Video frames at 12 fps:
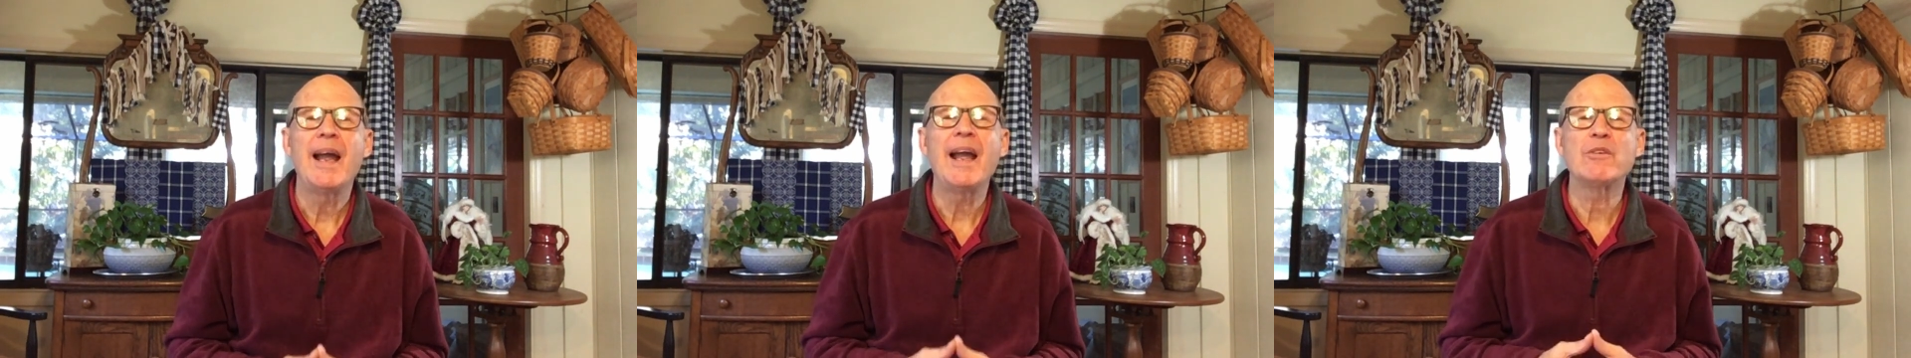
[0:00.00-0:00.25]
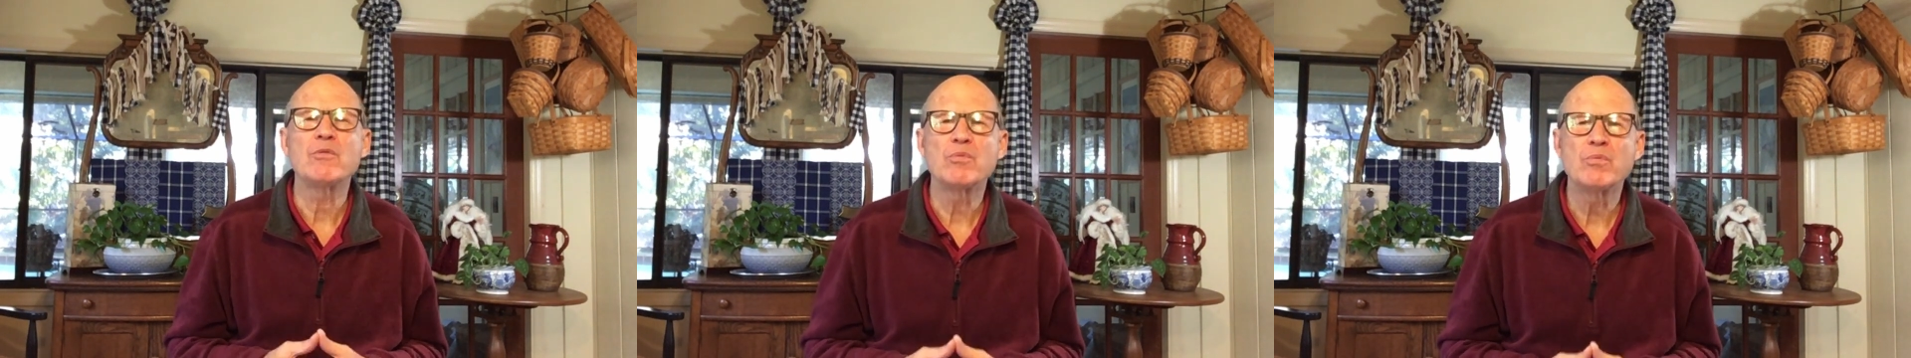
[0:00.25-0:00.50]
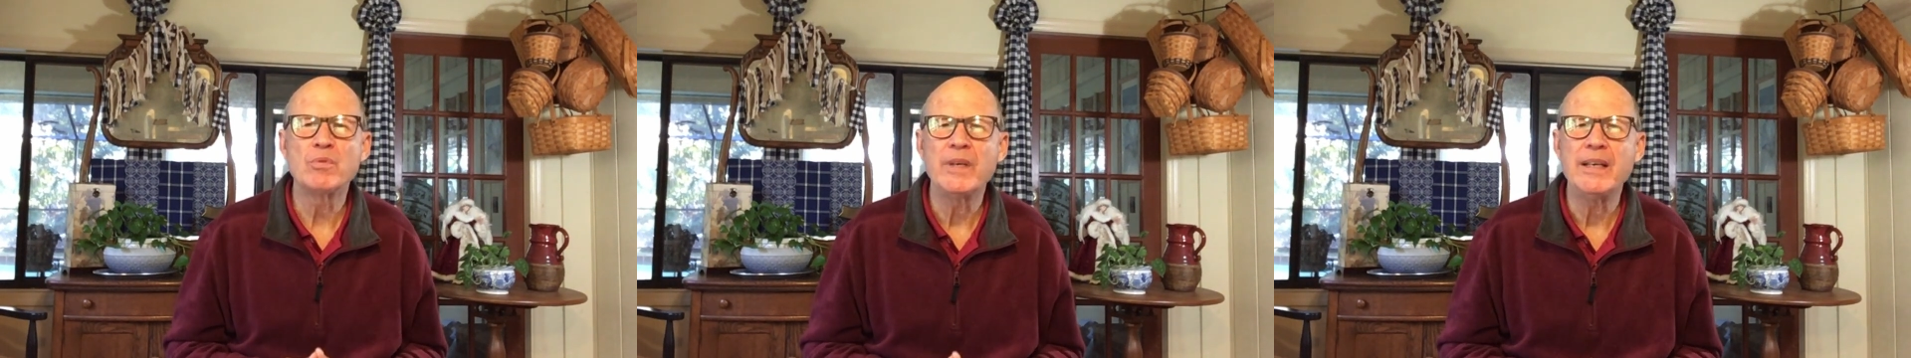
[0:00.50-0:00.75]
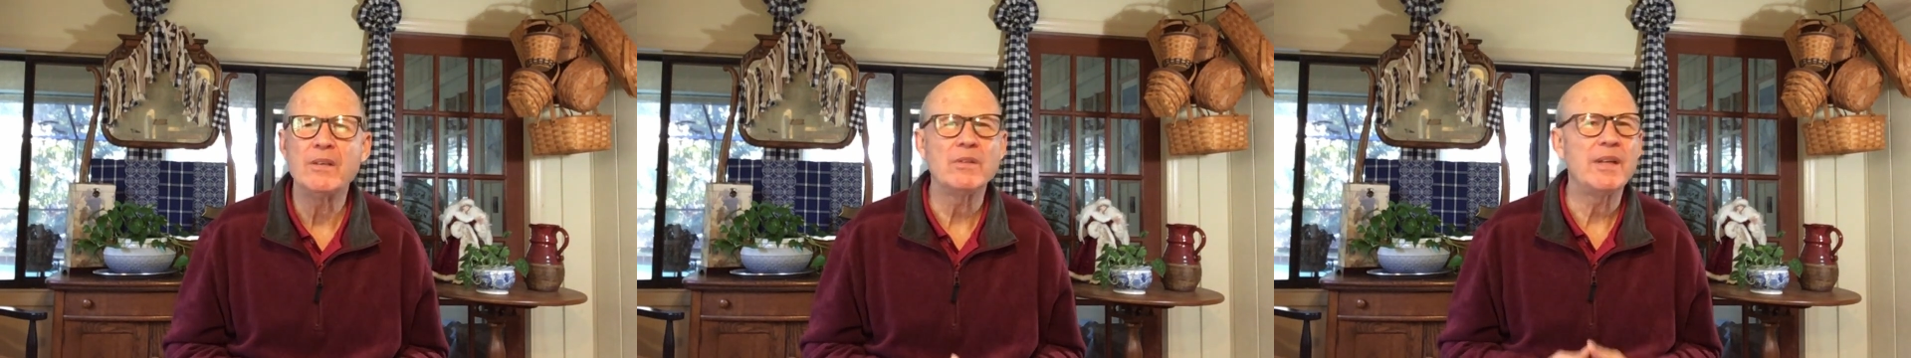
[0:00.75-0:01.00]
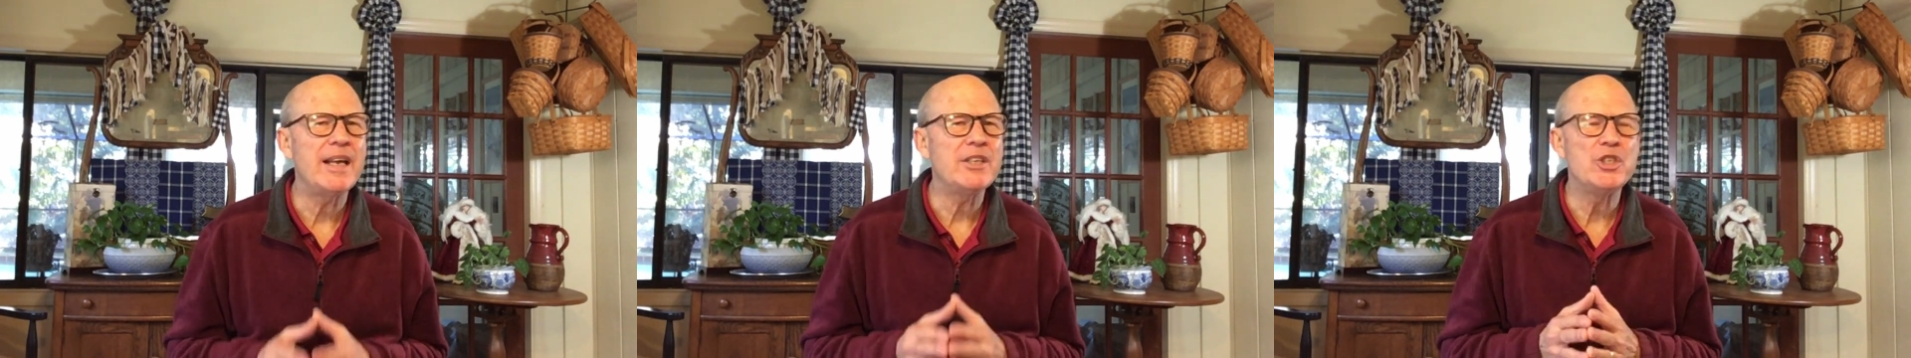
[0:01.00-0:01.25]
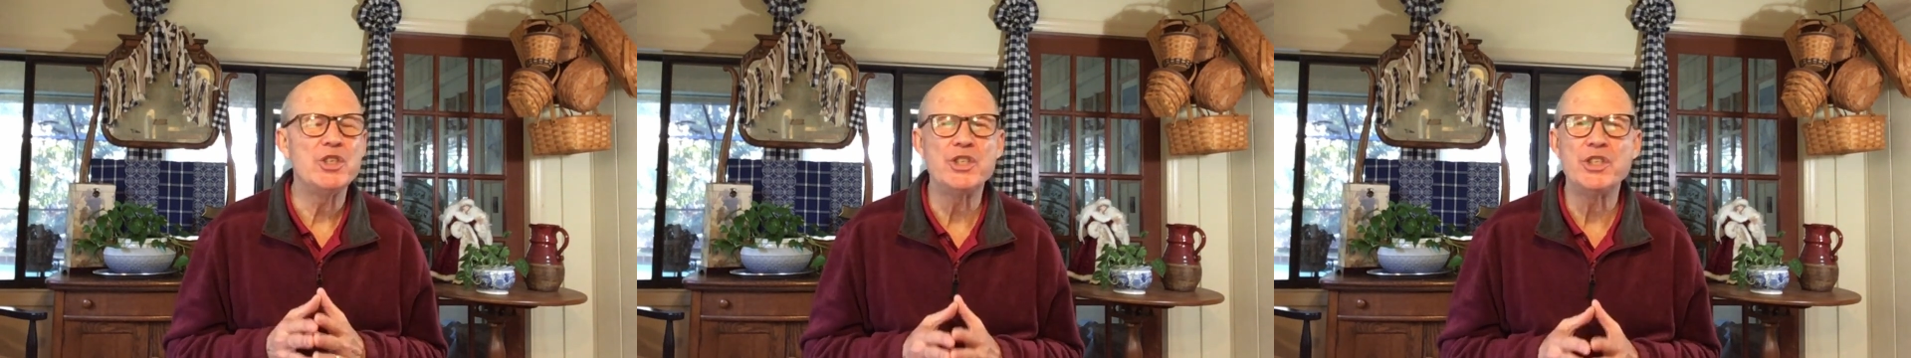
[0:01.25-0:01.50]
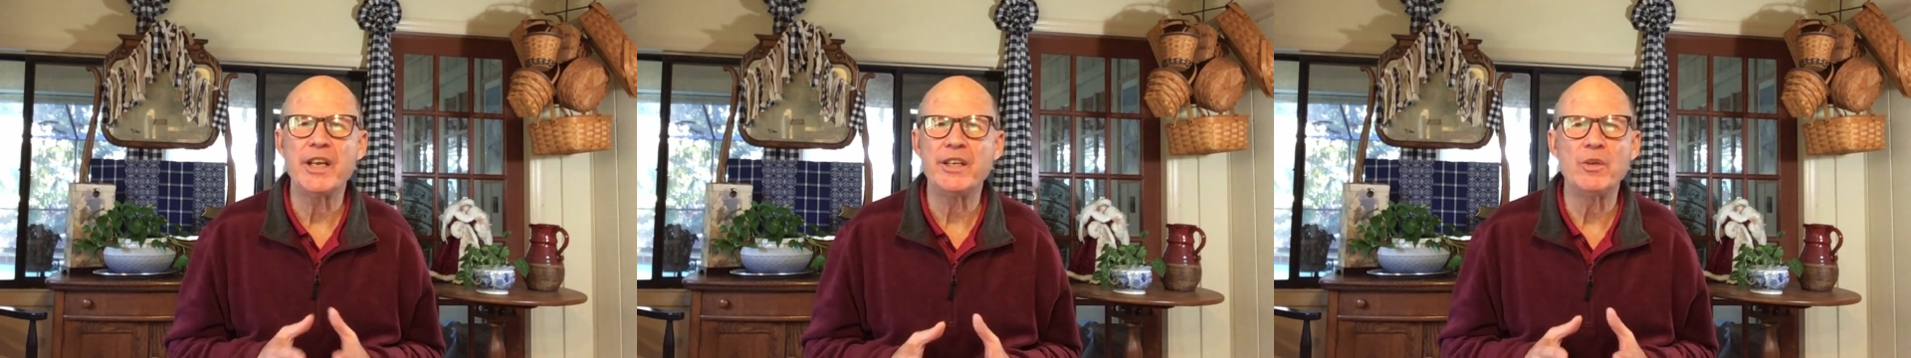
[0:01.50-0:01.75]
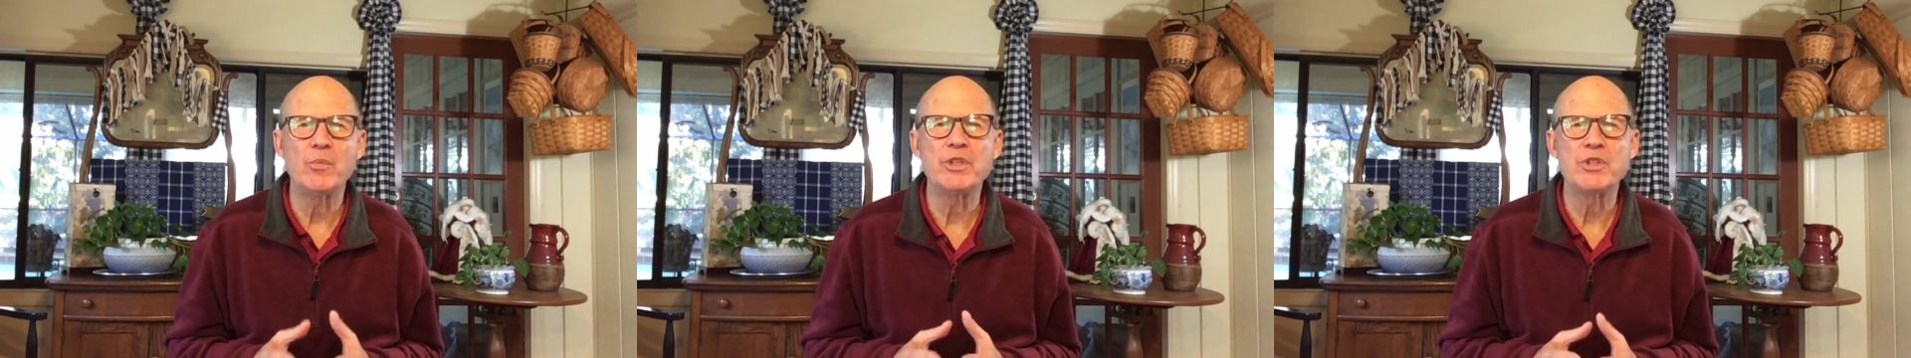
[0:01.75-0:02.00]
and real and
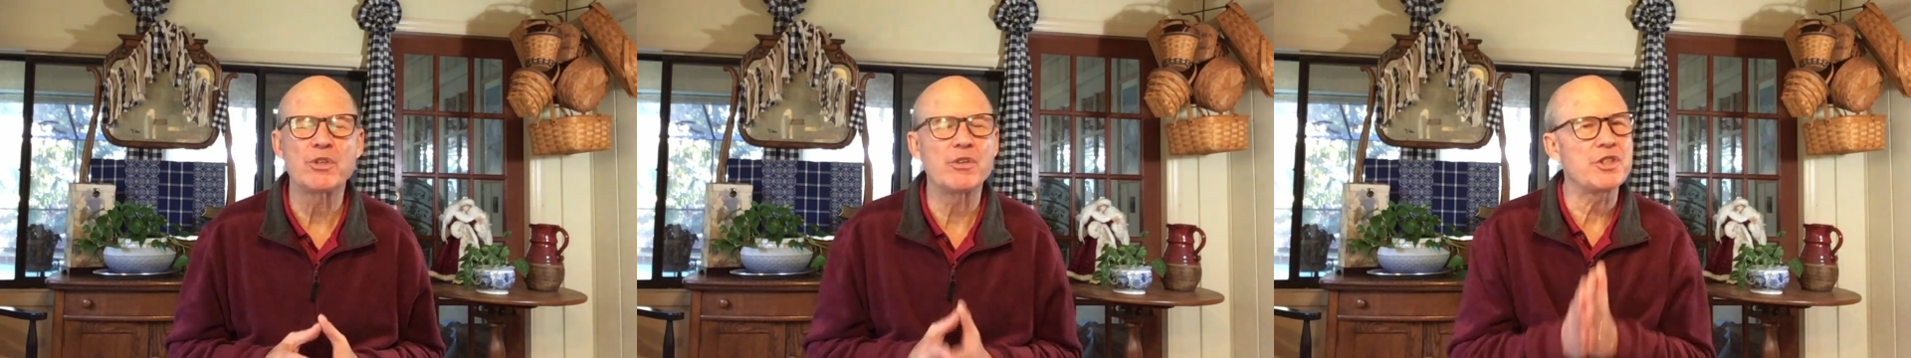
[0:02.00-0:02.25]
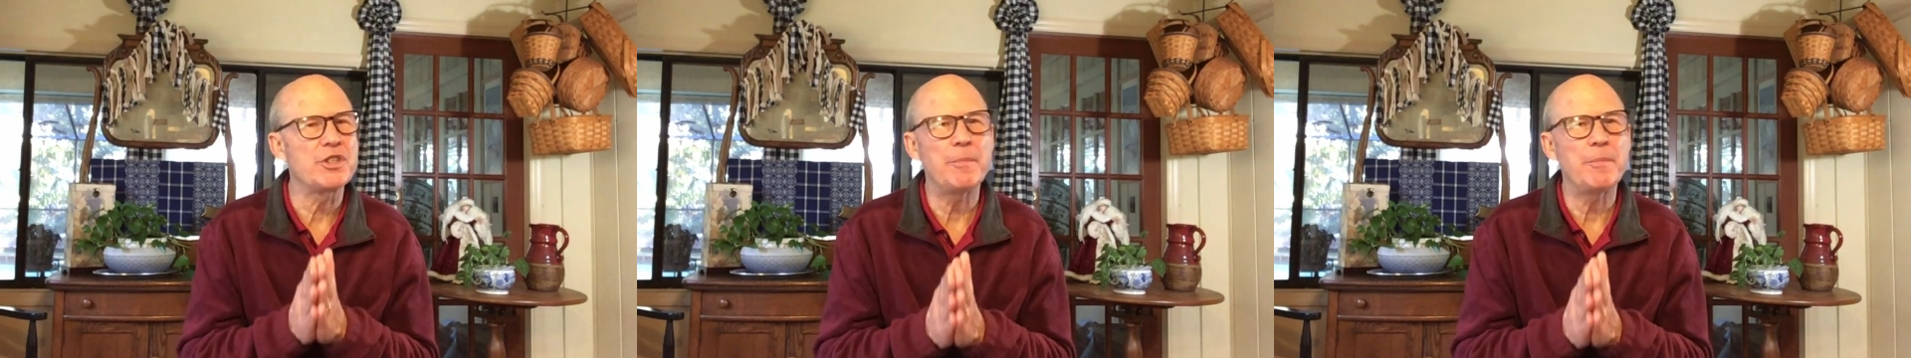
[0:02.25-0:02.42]
genuine church,